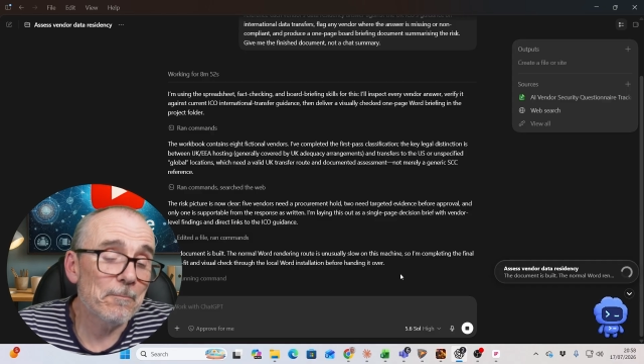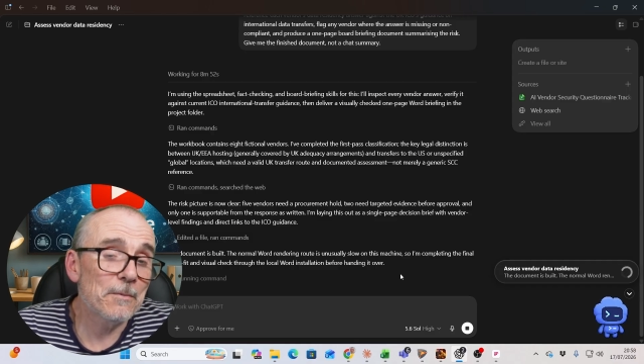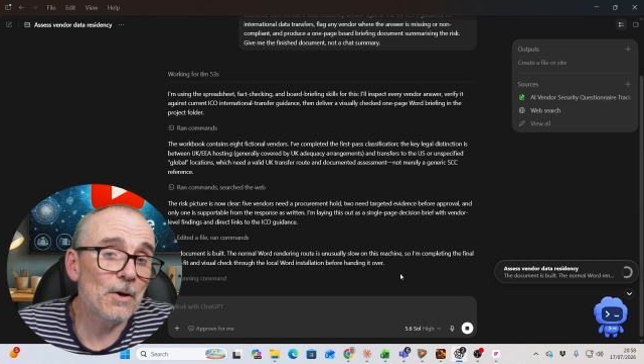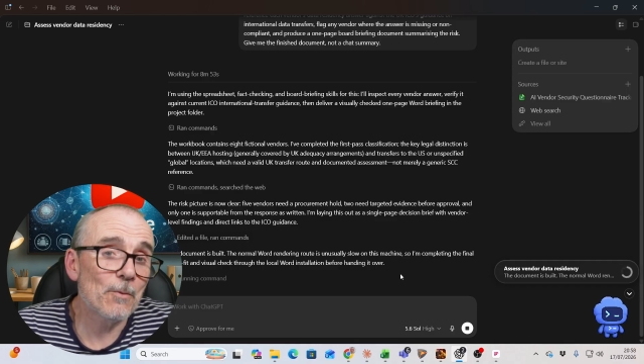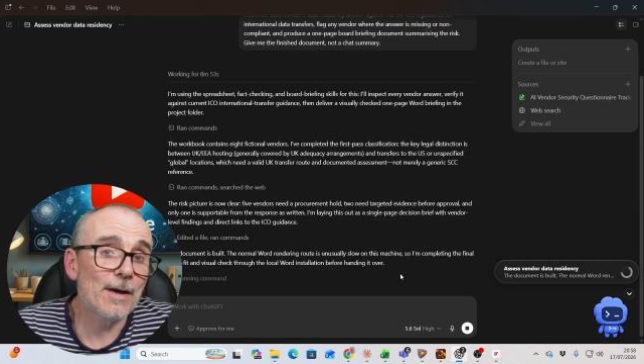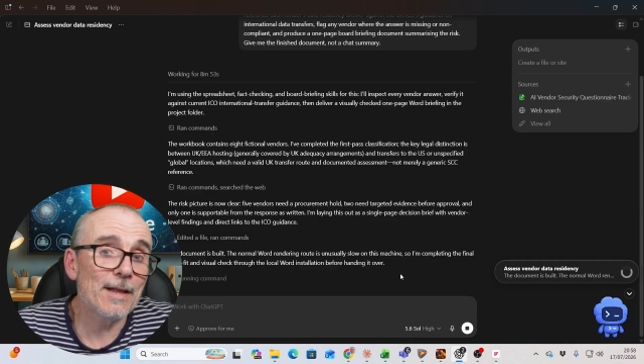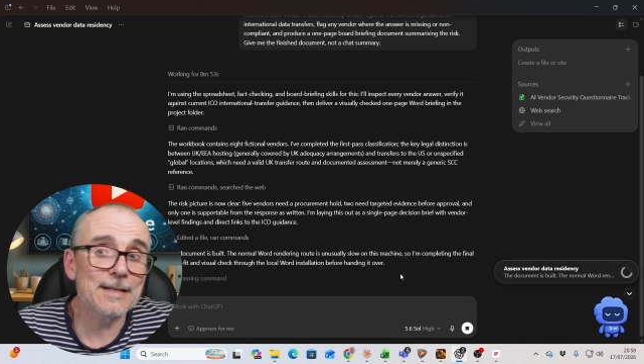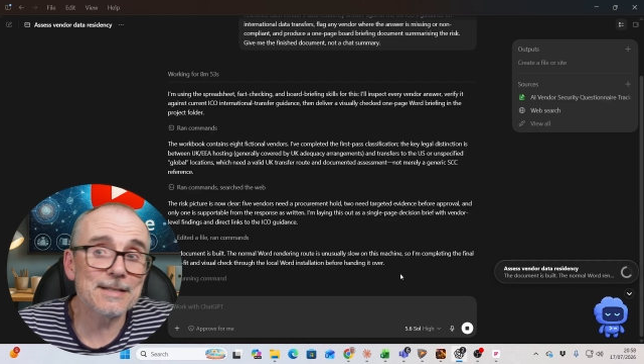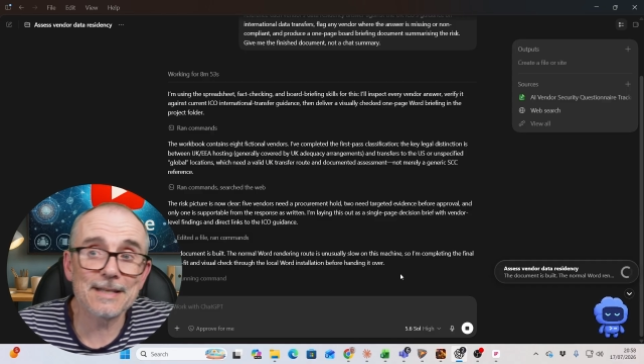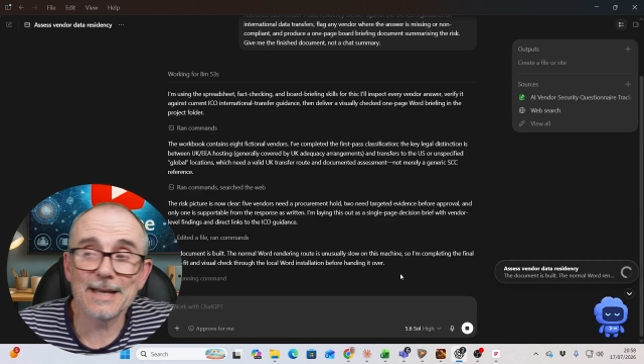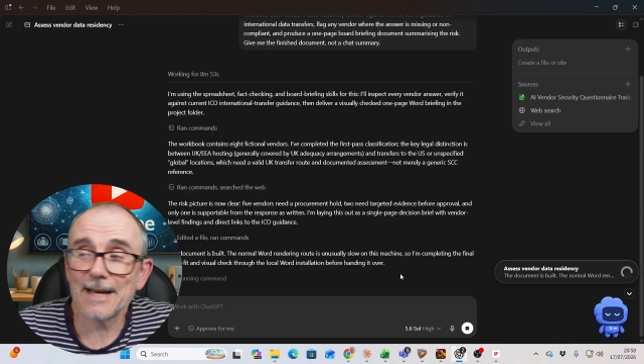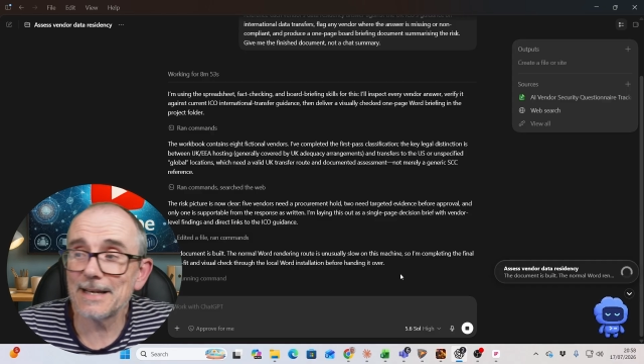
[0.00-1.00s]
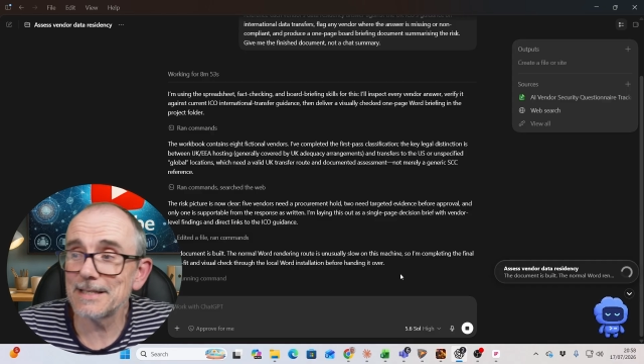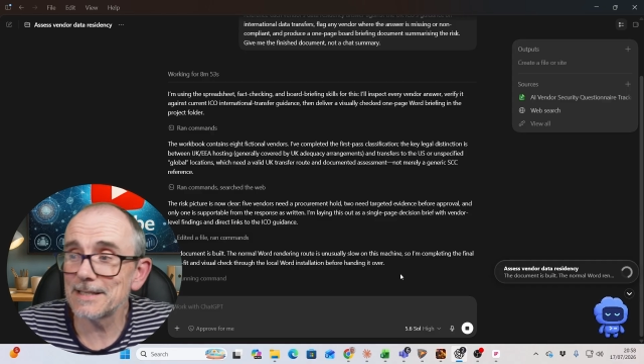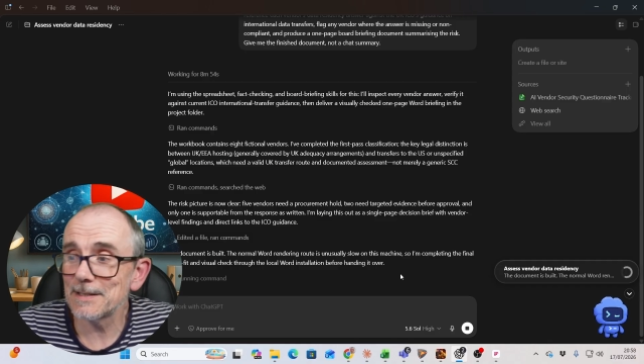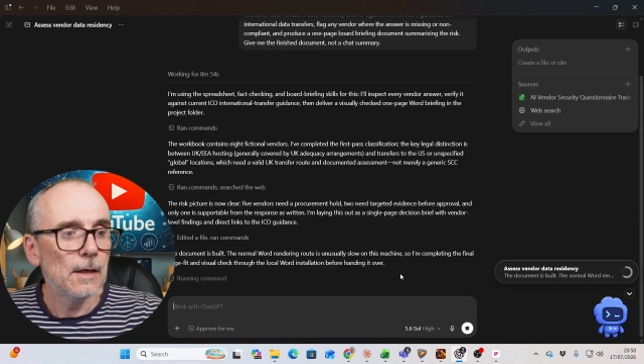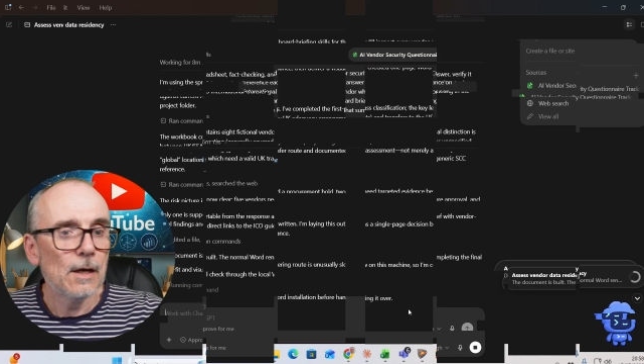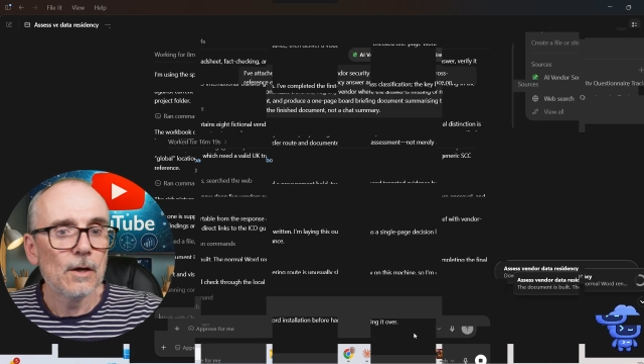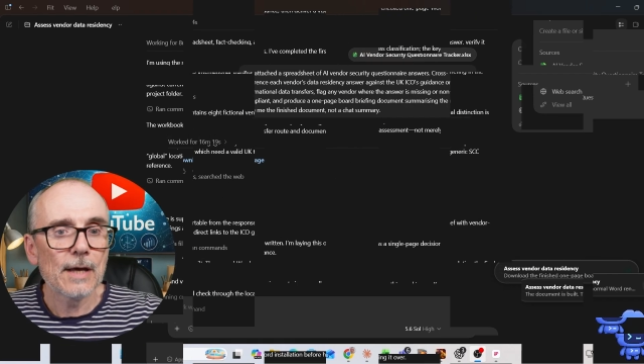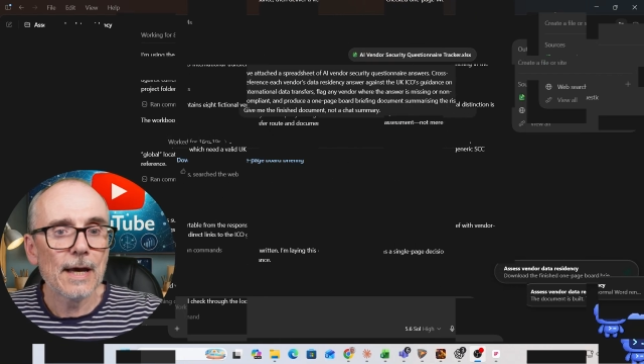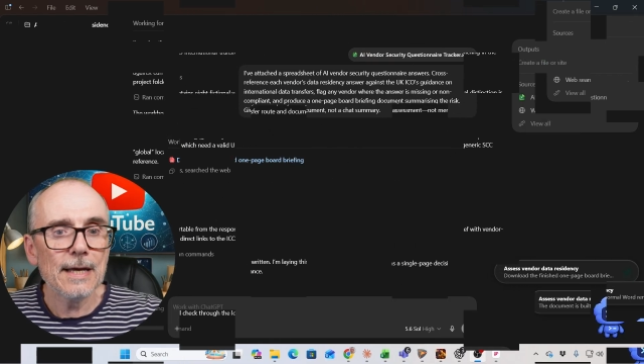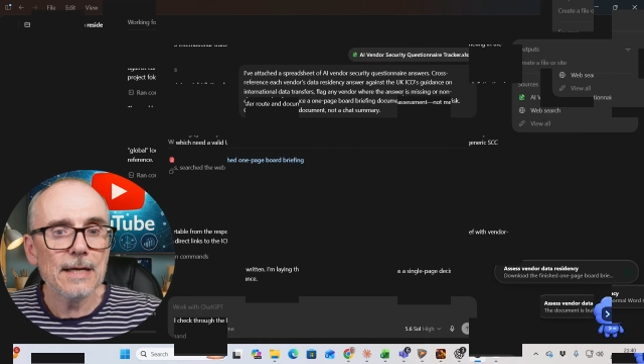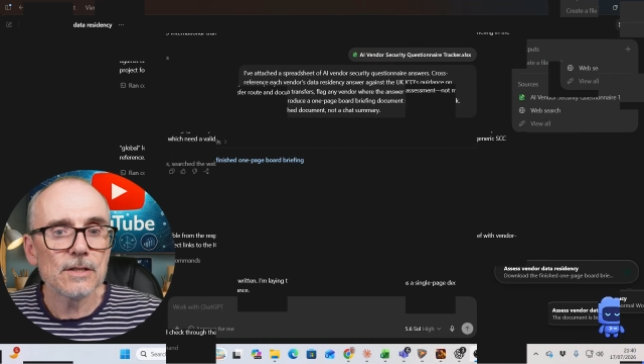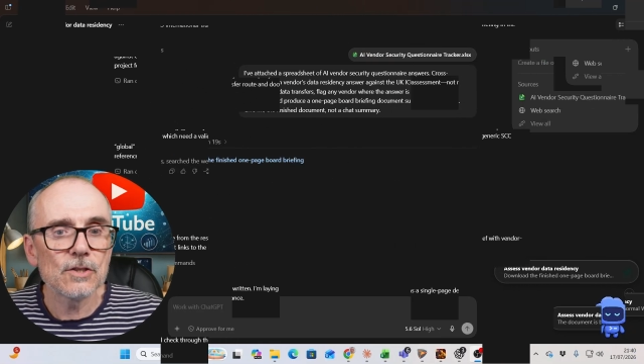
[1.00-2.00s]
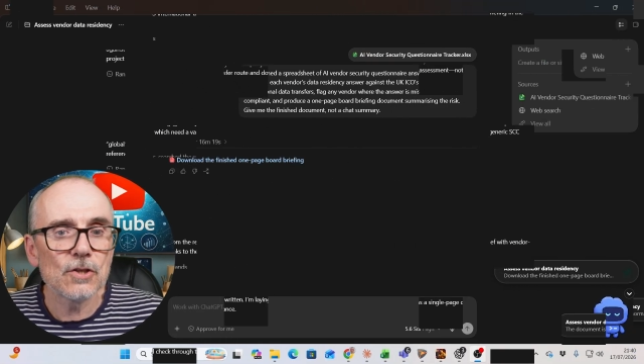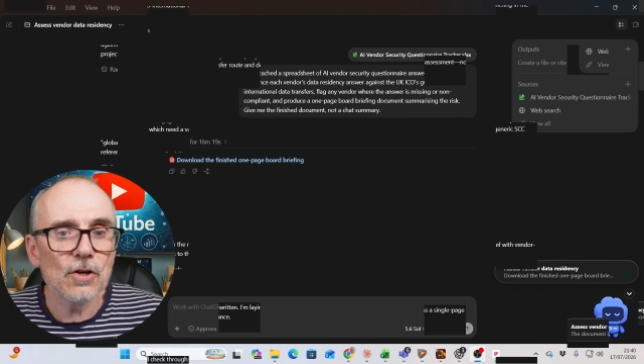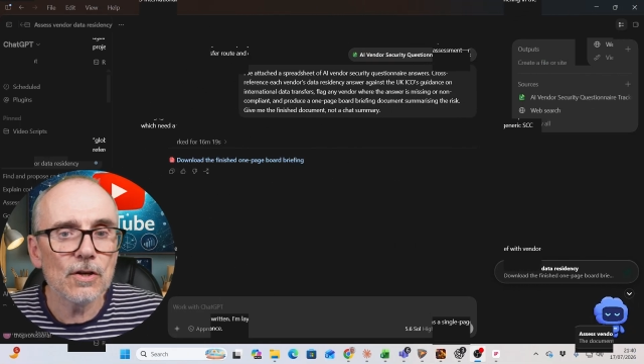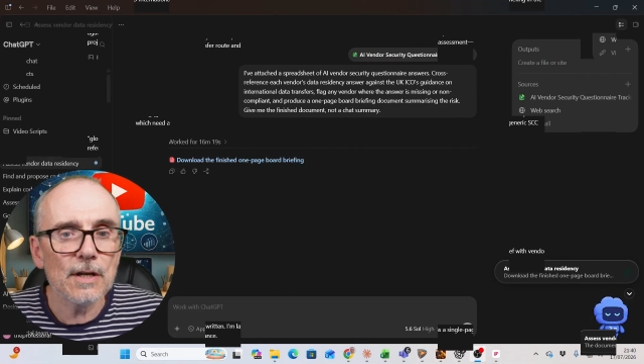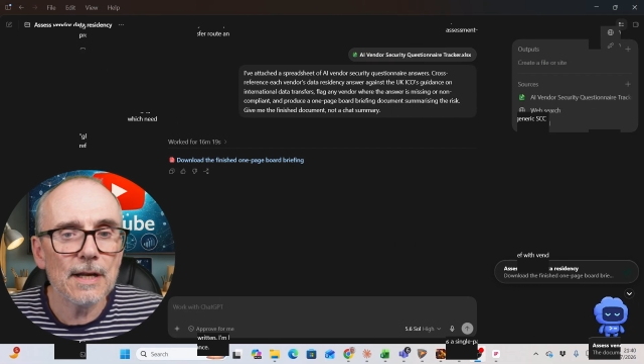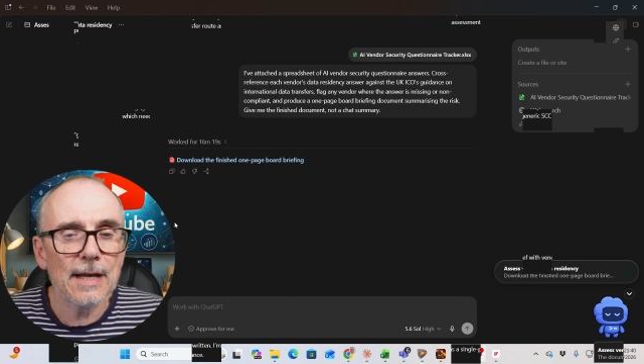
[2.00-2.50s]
Don't know why that's the case. Okay, it's done.